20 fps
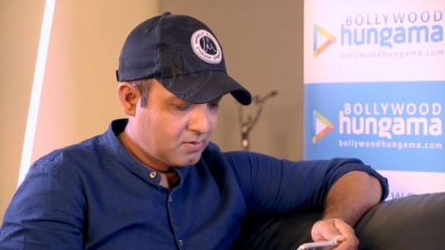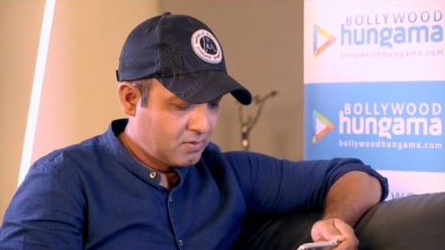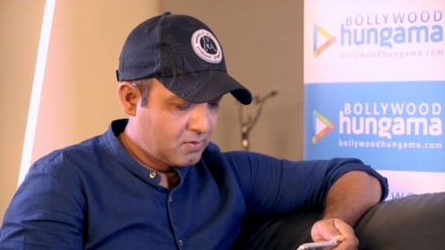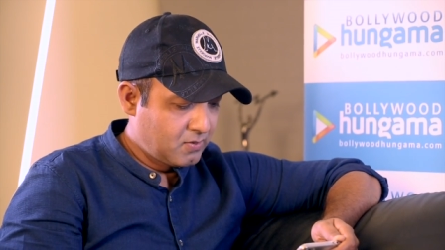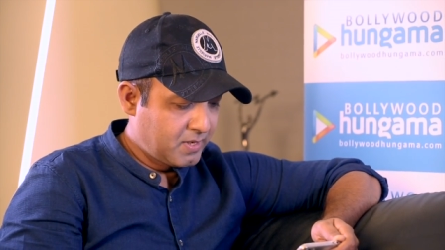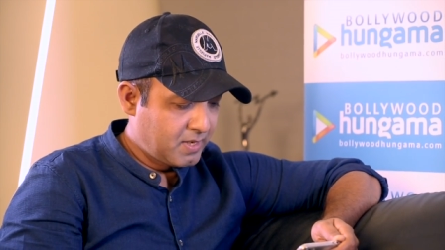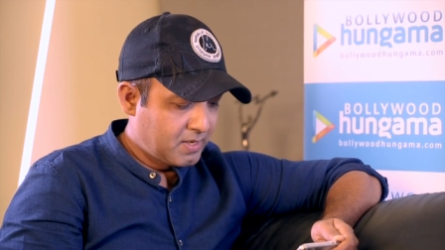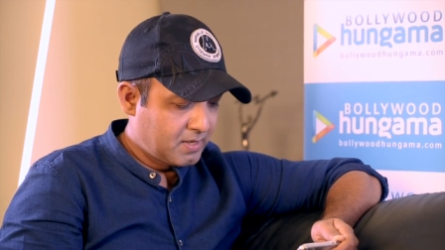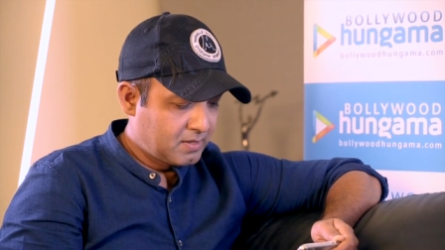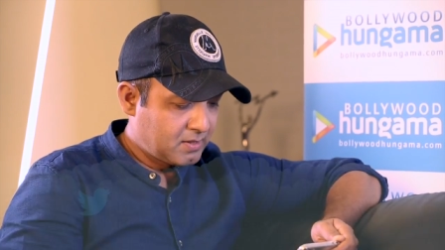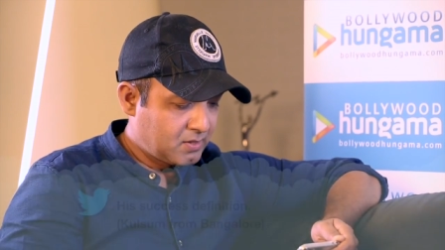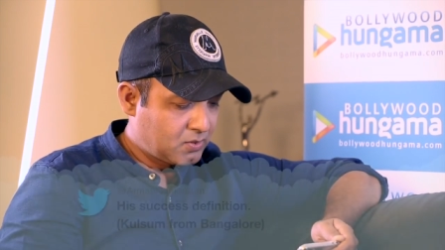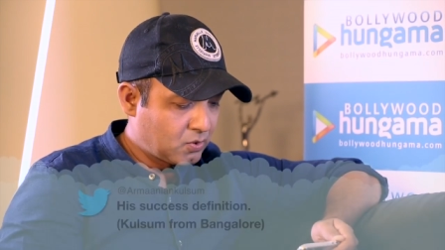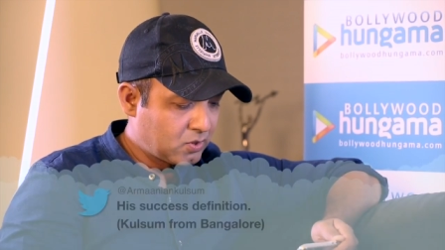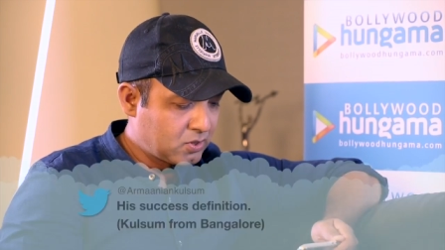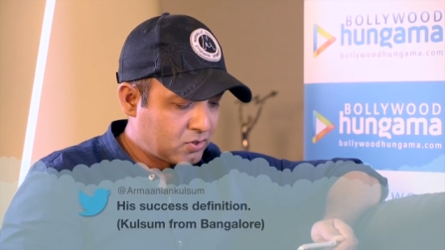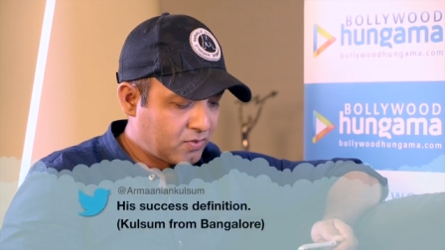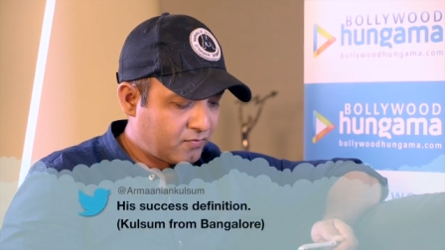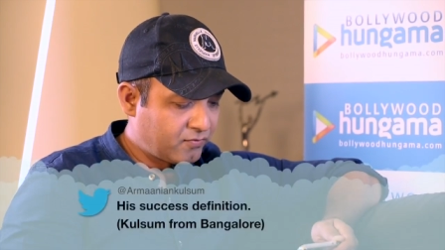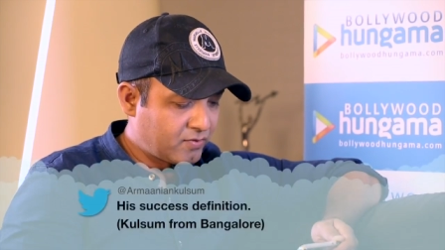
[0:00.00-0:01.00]
Okay.
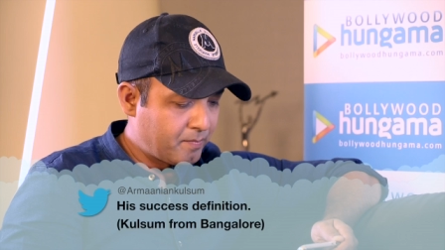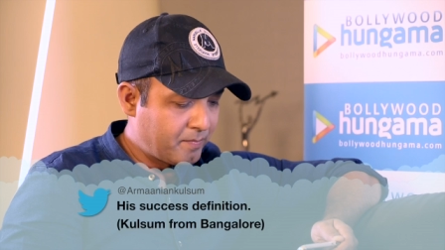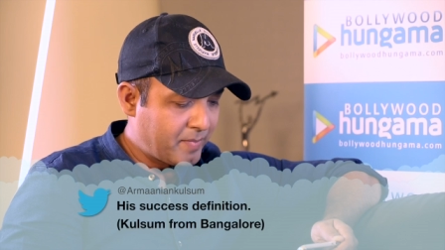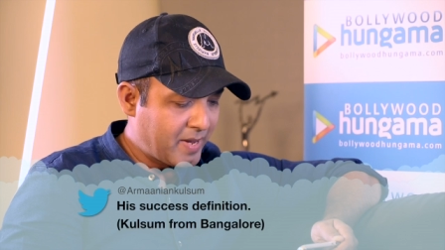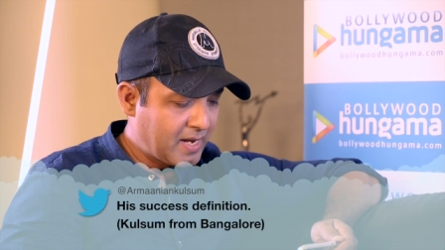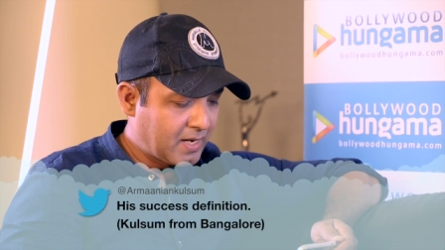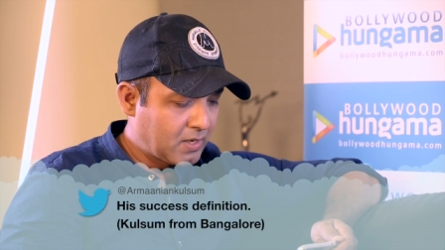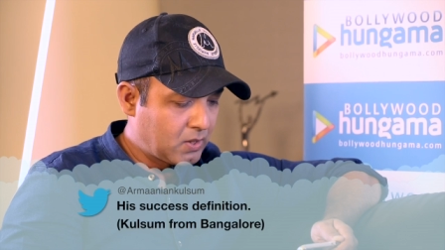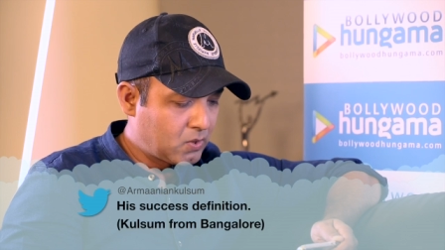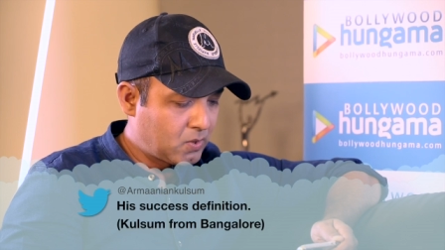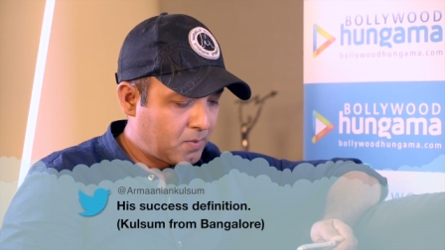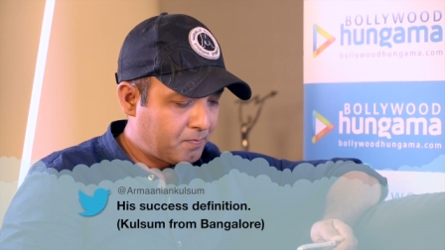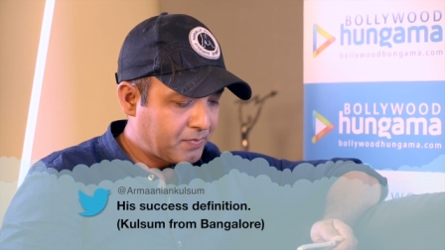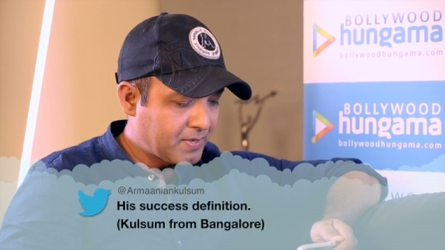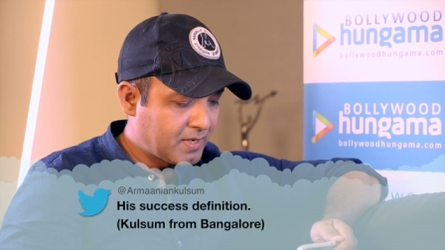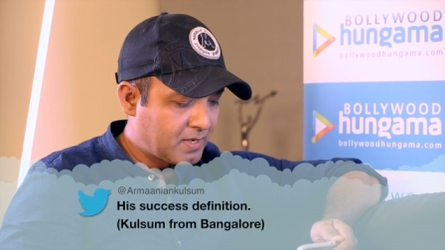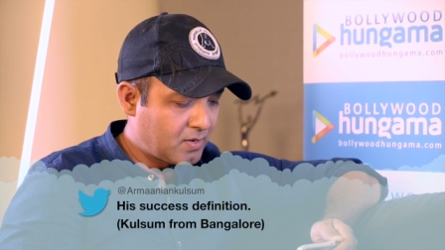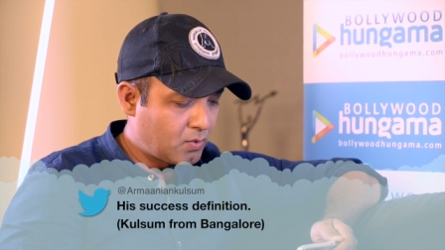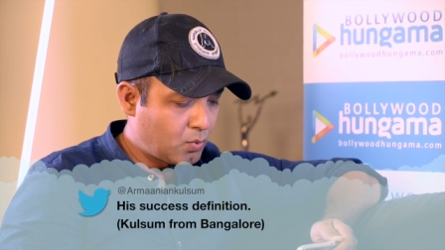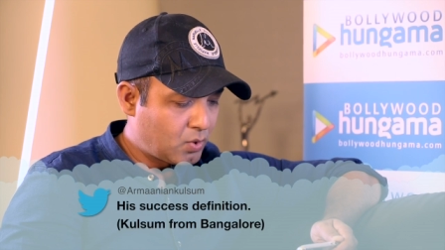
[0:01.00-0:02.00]
Kulsum from Bangalore.
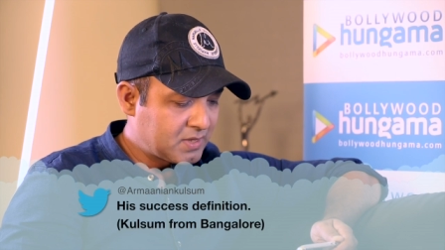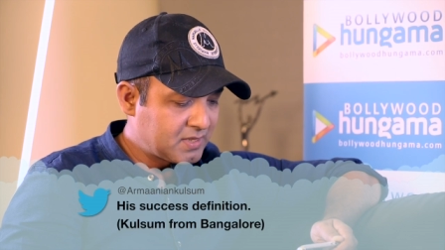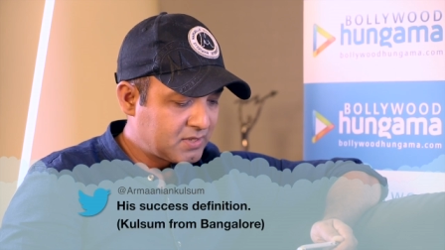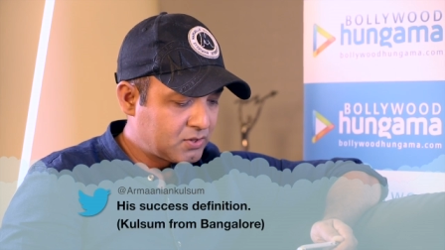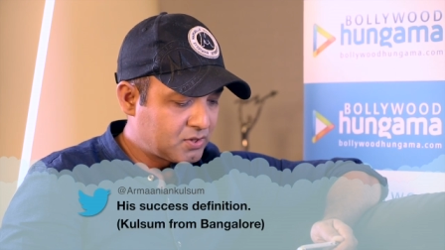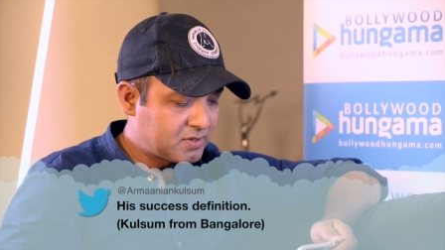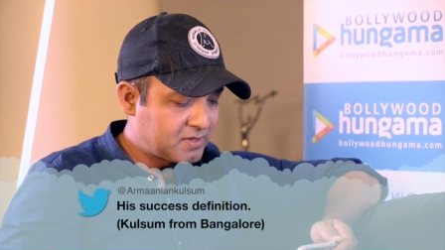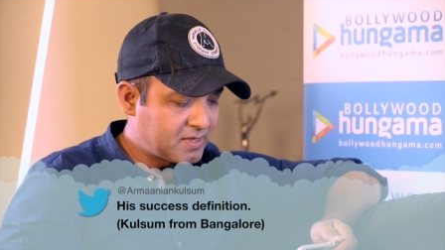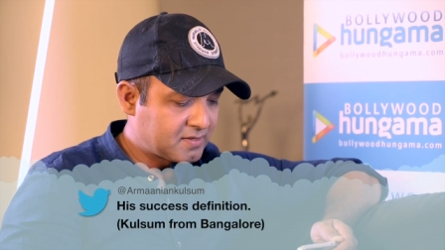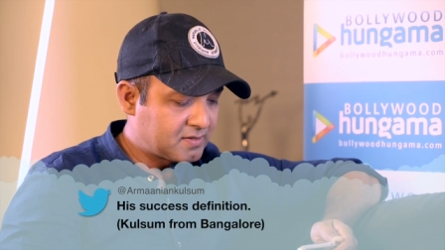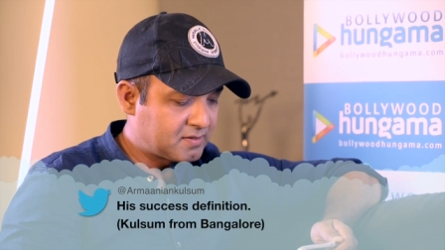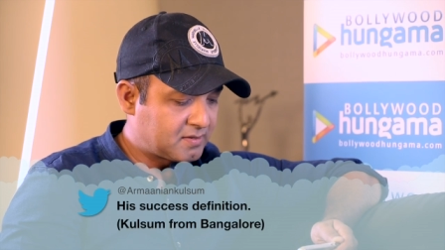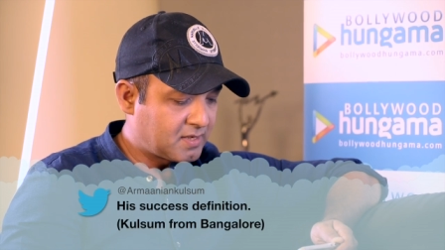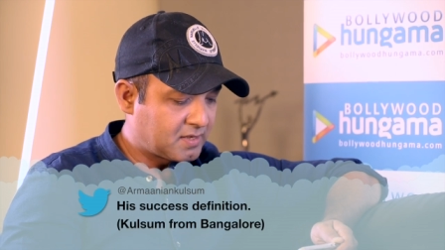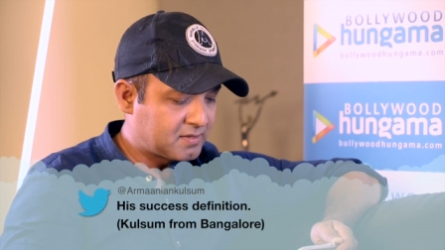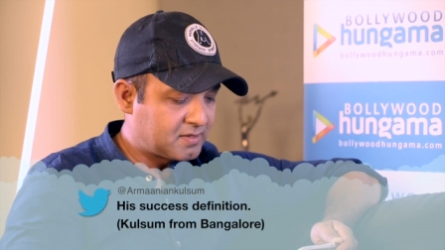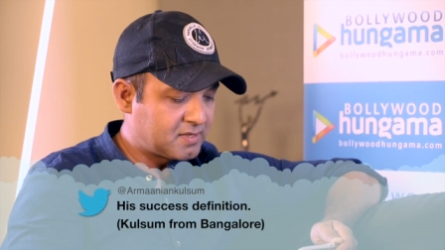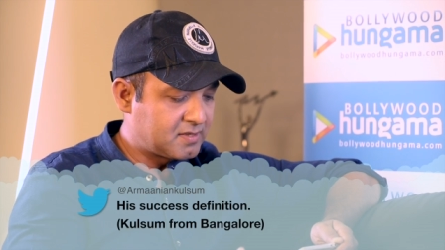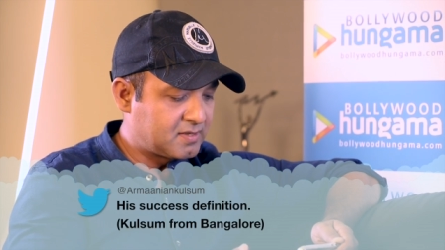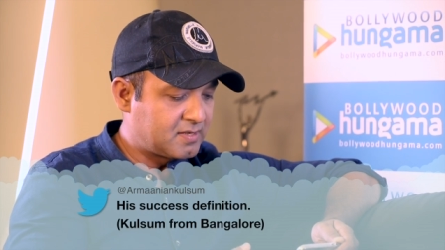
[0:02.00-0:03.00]
What is your
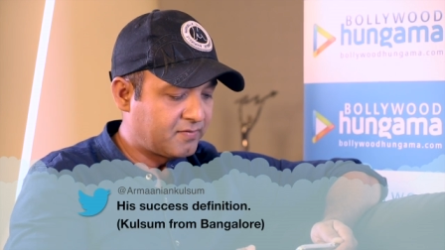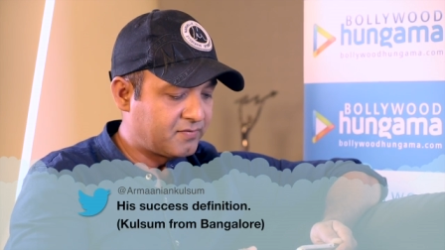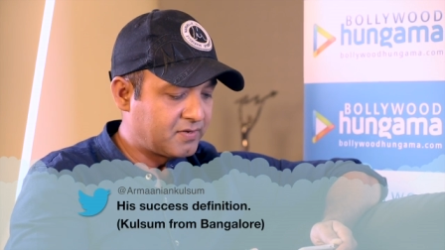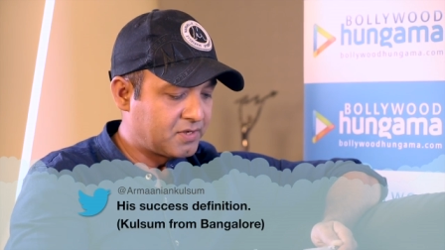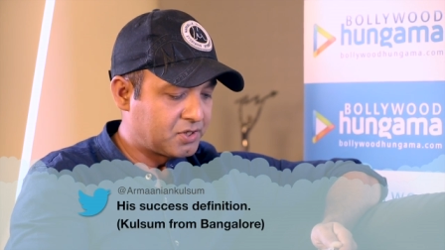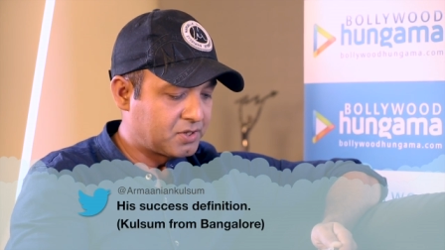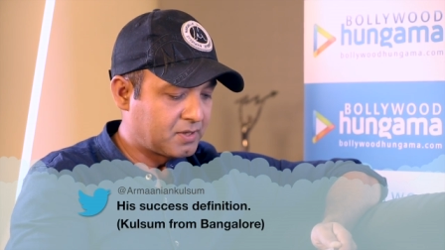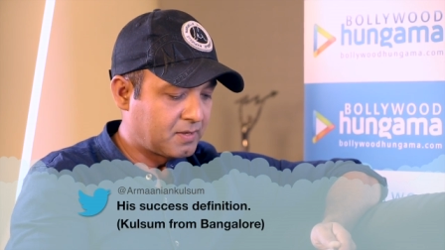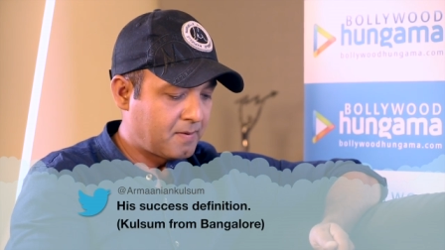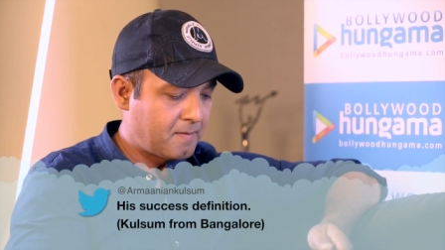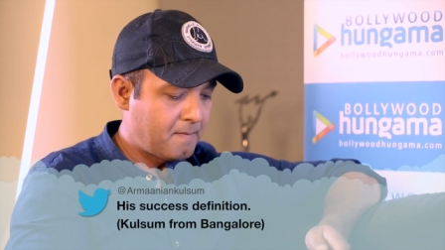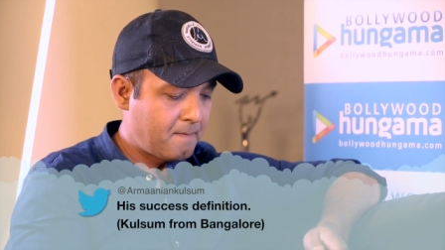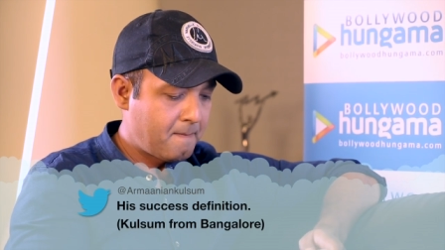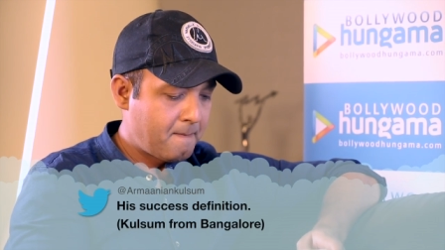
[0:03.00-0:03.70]
success definition?